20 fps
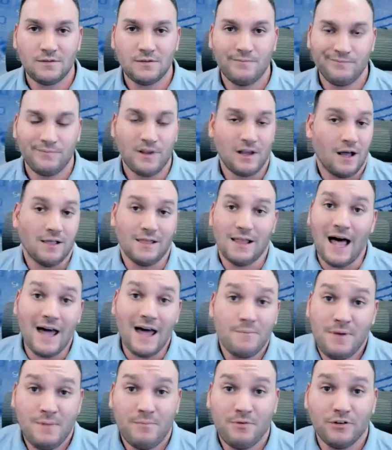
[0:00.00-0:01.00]
a lot of
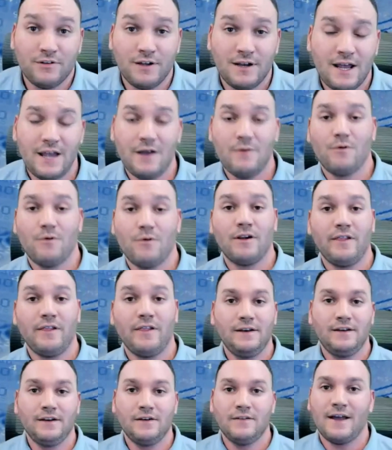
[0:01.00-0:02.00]
people today, what
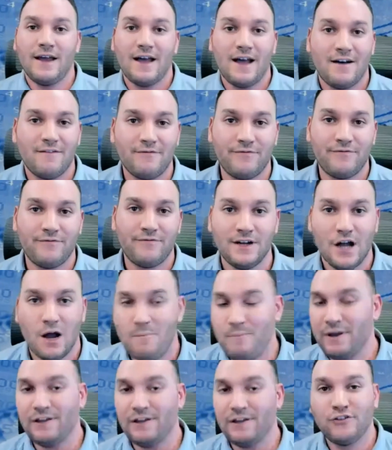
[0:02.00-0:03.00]
do? They have a
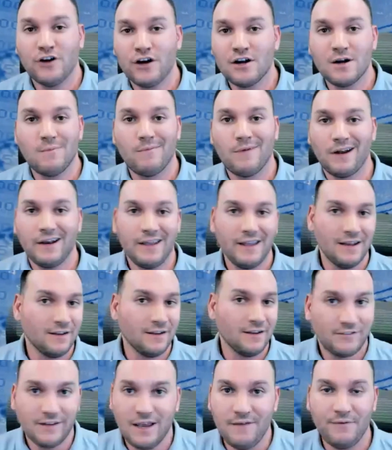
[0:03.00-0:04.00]
big chunk of money in a
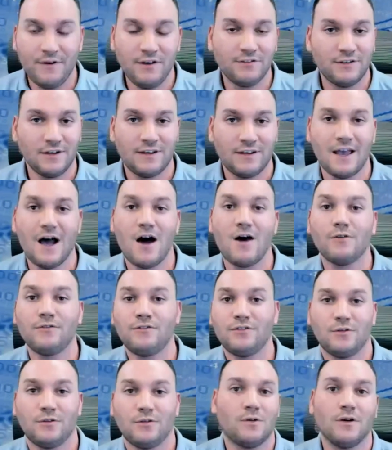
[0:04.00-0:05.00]
savings account
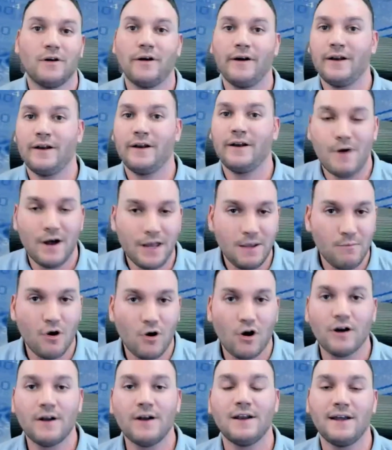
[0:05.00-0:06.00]
or in a money
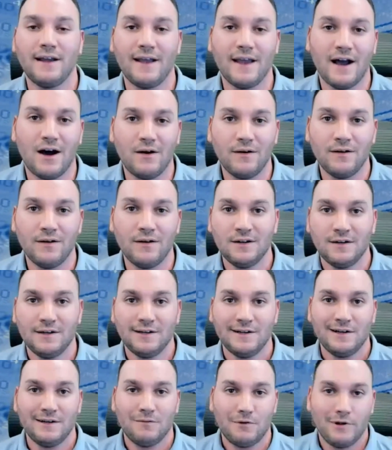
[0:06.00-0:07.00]
market account.
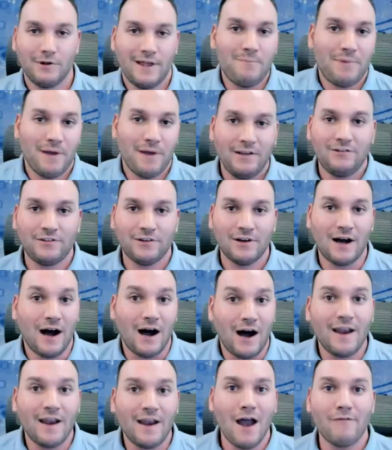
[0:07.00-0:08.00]
Well, that pays you
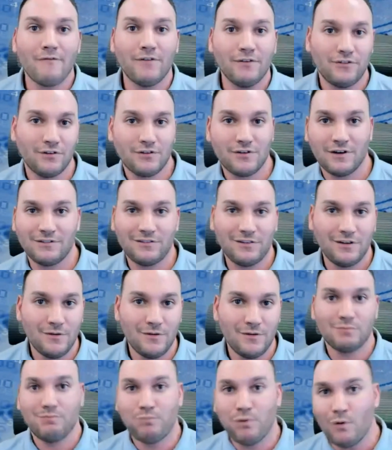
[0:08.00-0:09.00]
on average across the US
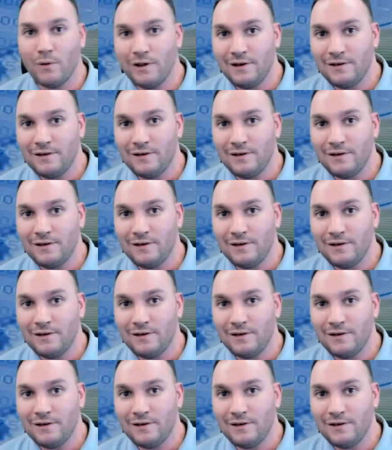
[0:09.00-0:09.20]
0.06%.